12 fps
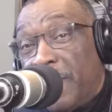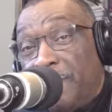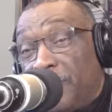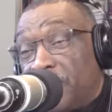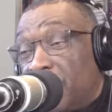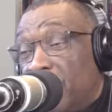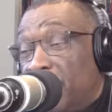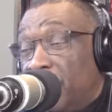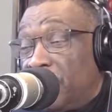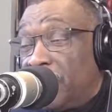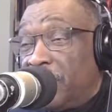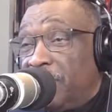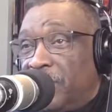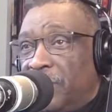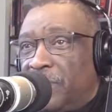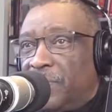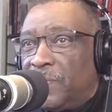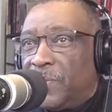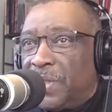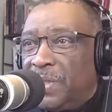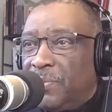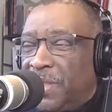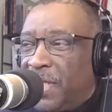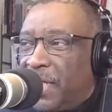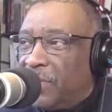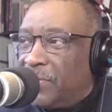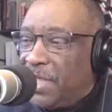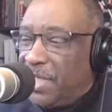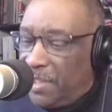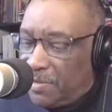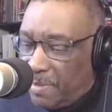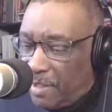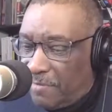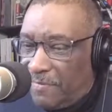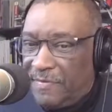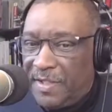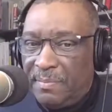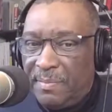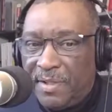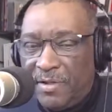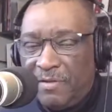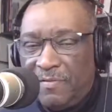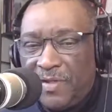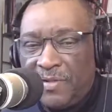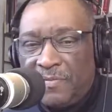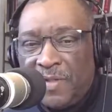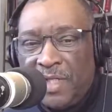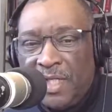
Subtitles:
maybe you saw the whole interview with Gayle King. It was about a 15-minute interview.